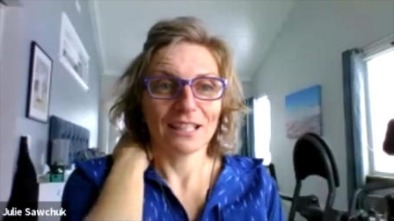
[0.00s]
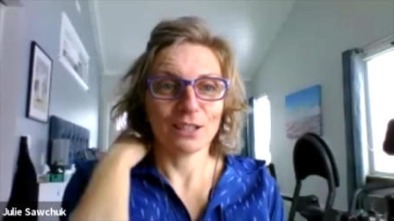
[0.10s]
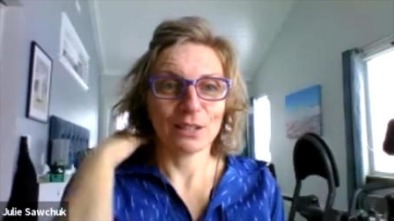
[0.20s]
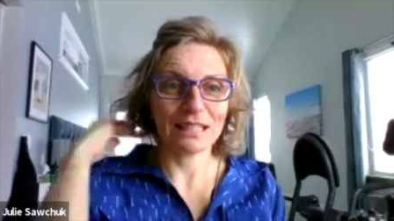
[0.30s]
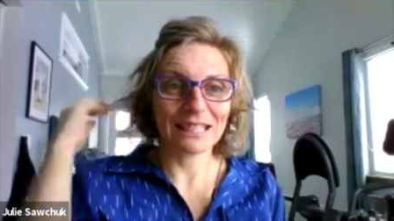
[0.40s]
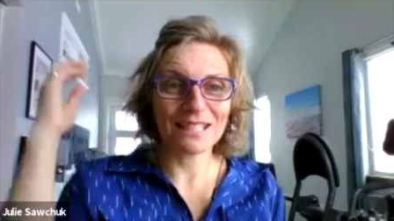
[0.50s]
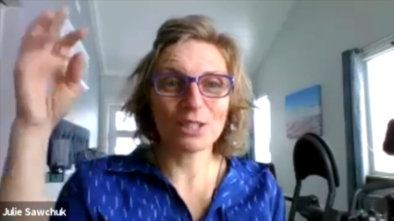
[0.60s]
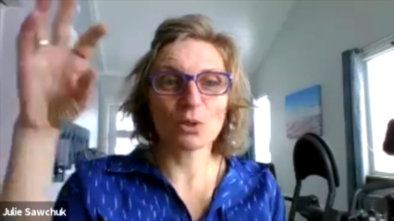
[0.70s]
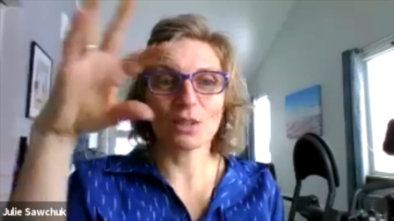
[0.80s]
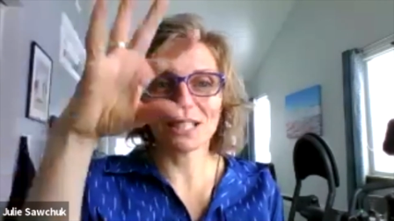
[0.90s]
you know at
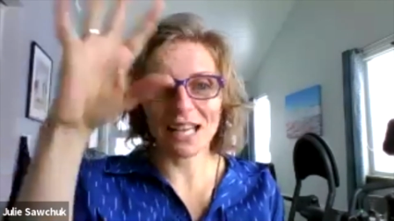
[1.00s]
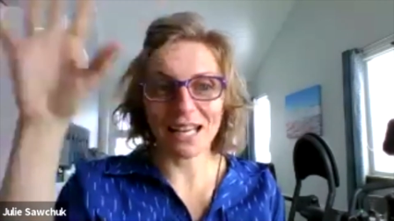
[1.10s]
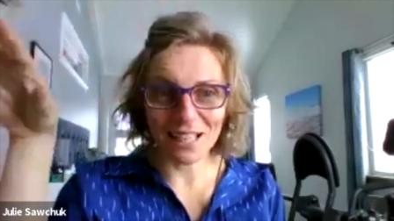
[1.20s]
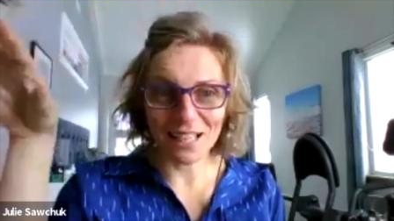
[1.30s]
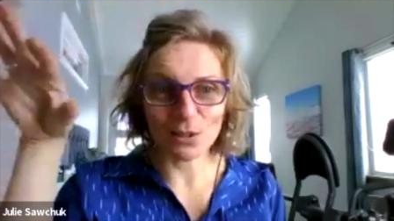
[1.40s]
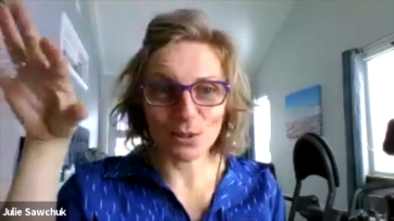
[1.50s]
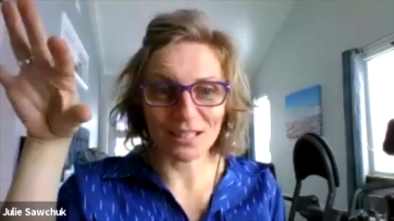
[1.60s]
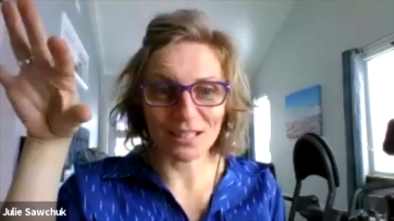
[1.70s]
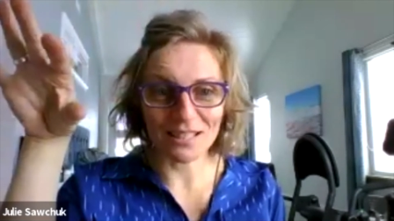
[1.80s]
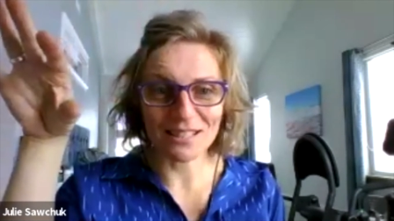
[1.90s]
least do a
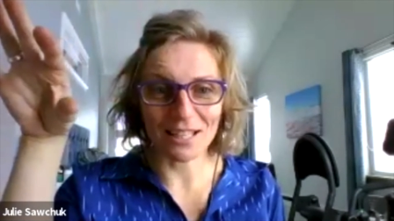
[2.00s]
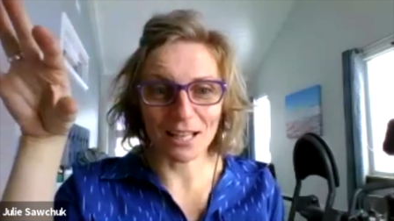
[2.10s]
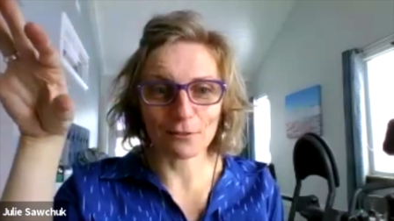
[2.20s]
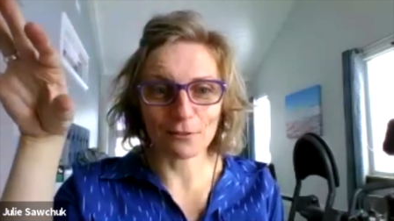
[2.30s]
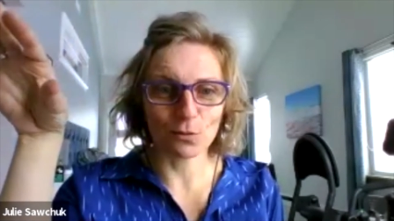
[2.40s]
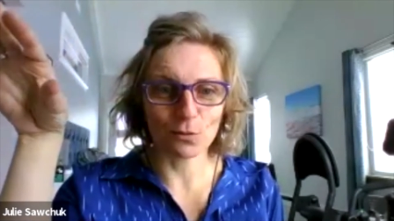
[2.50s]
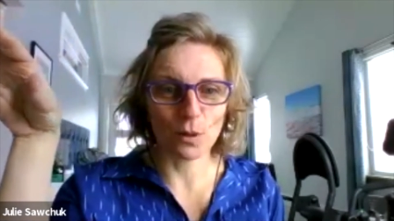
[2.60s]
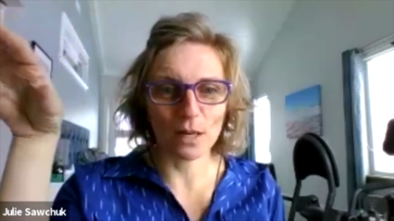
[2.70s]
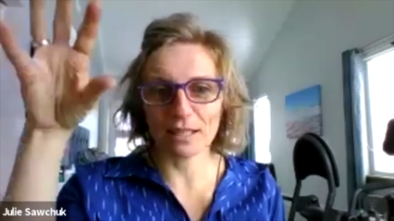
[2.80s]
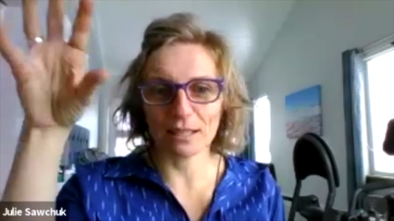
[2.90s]
diagnosis of
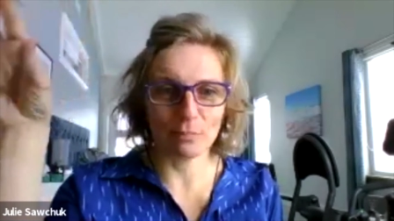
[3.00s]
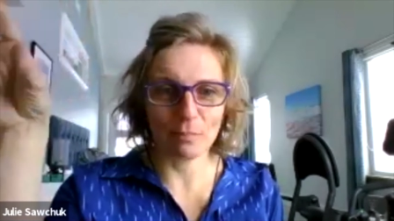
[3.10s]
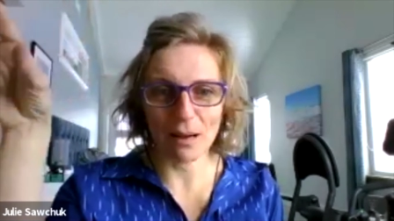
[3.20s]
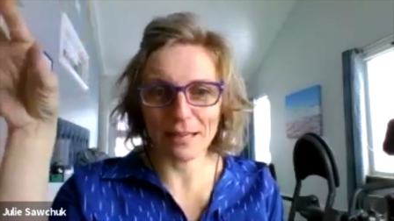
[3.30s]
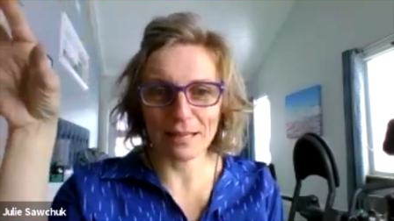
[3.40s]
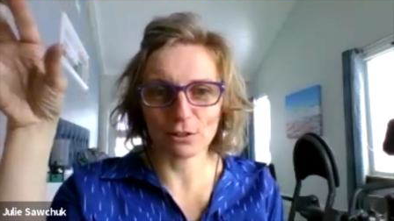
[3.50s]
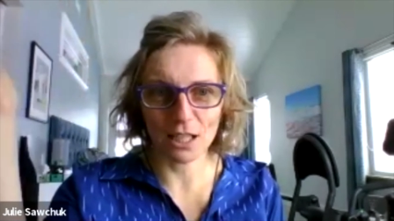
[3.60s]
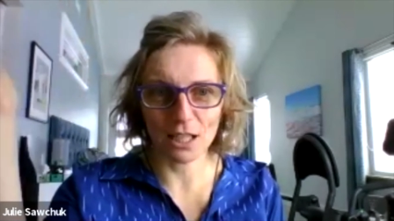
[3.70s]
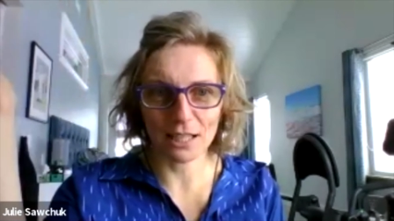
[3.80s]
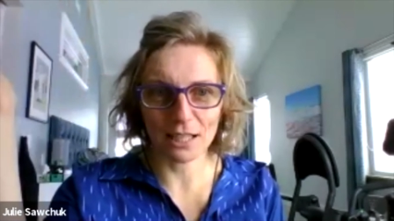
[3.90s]
what might have
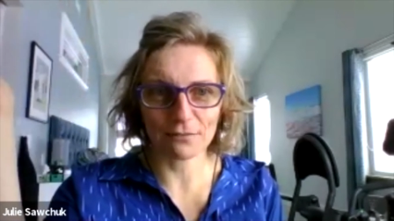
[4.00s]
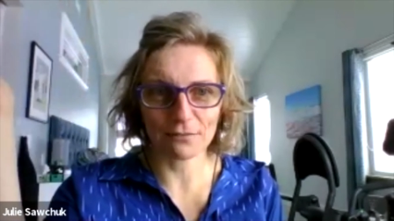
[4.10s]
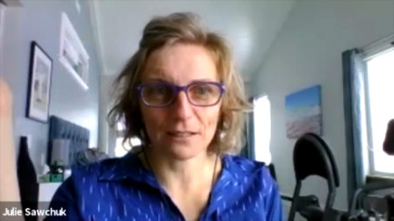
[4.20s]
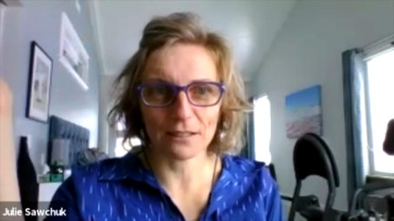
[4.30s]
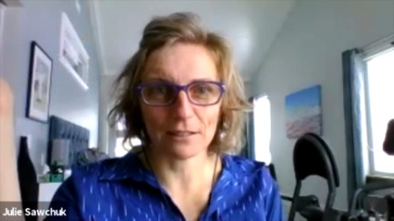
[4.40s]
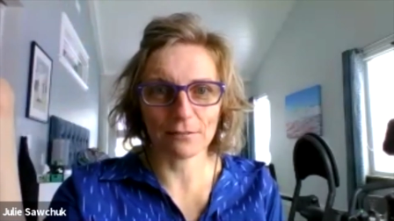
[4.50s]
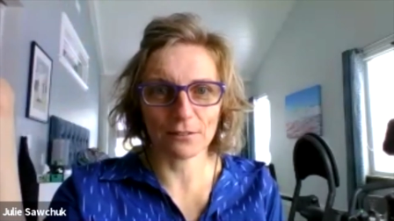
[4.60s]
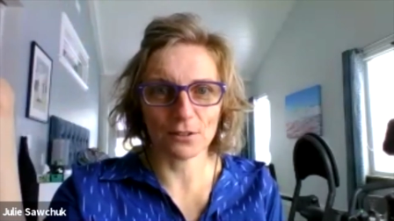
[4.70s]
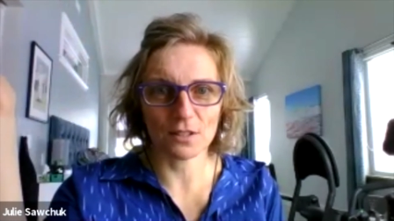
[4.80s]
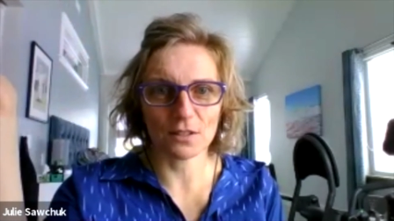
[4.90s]
gone wrong if if
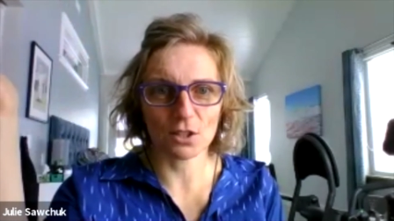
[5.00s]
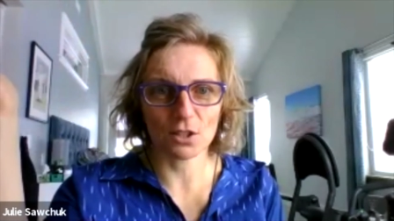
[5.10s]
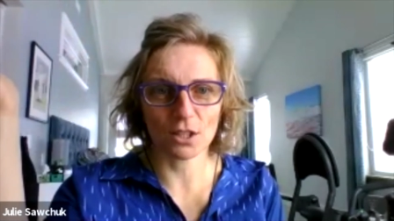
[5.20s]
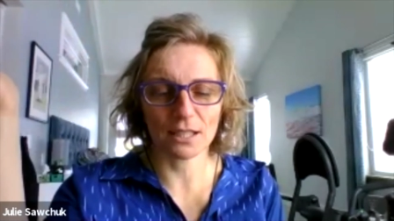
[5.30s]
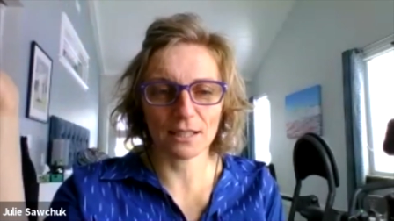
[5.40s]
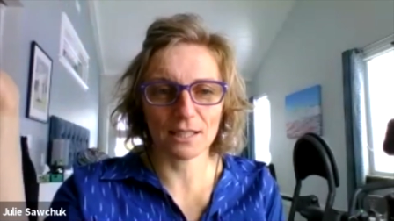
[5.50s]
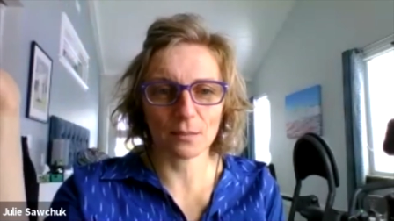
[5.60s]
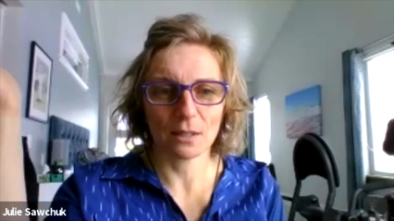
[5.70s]
there's a circuit that's